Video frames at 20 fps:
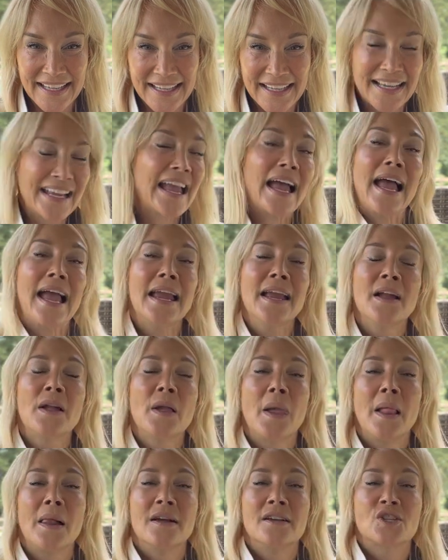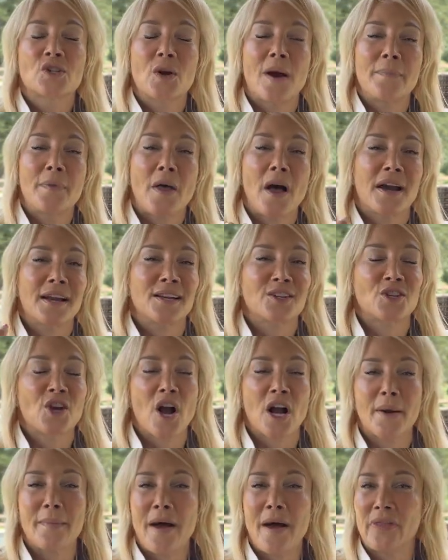Okay? So I'm not going to
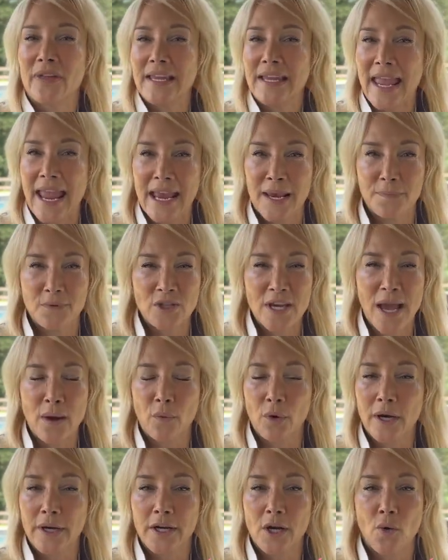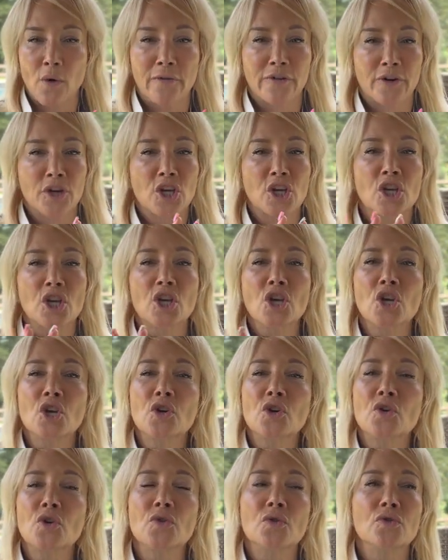talk about the games yet. We're going to go over
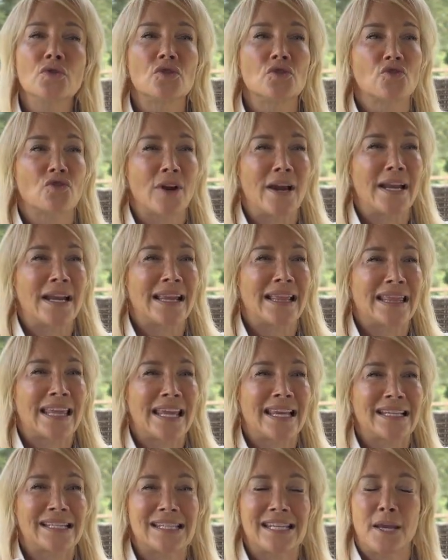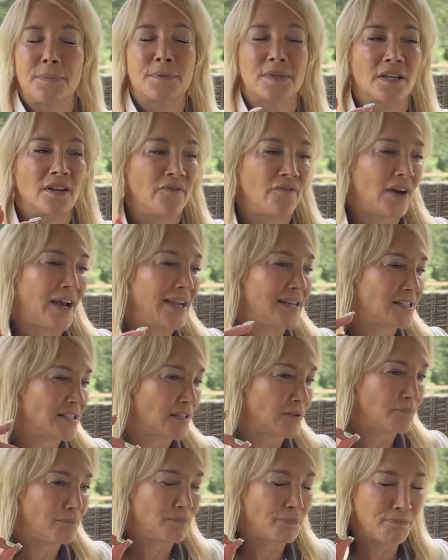huge training things, tips, and advice,
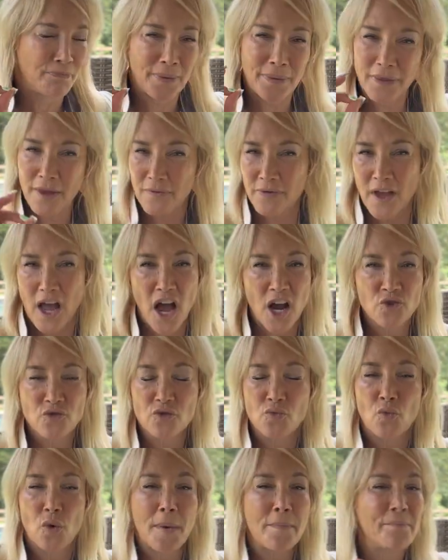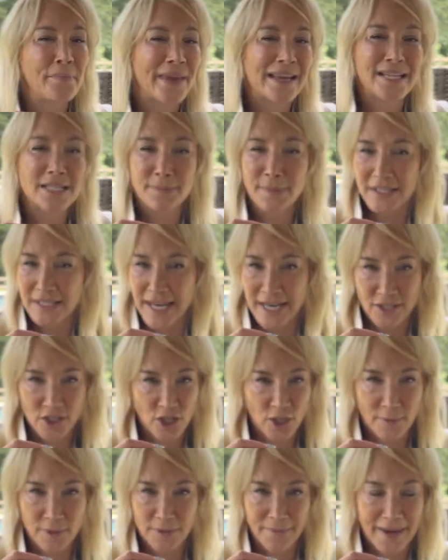and the 101 biggest mistakes
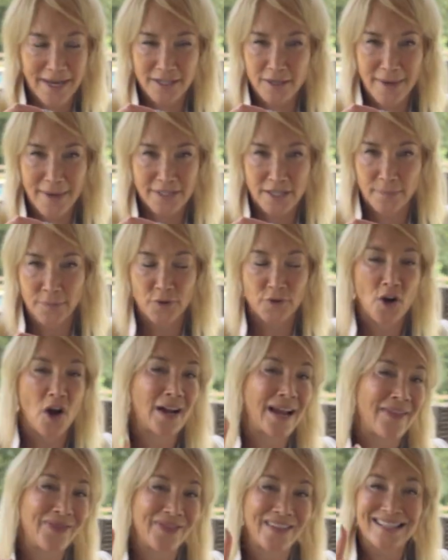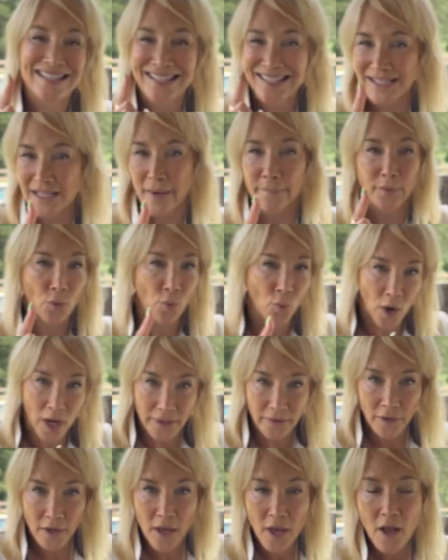humans make to mess up your dog, and this is number one.
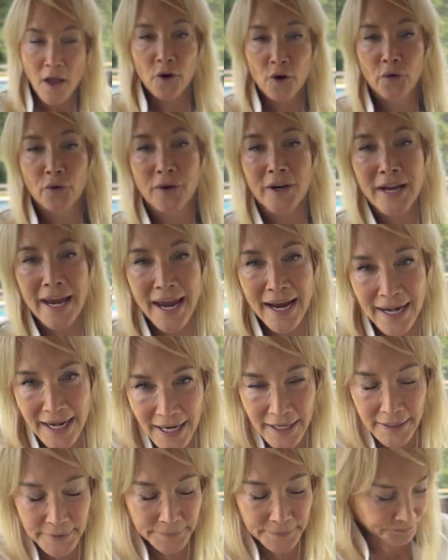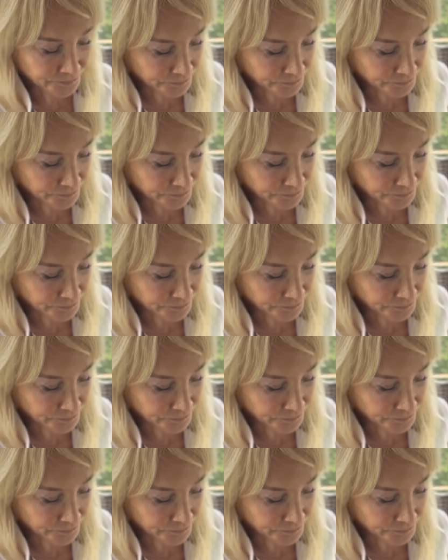Creating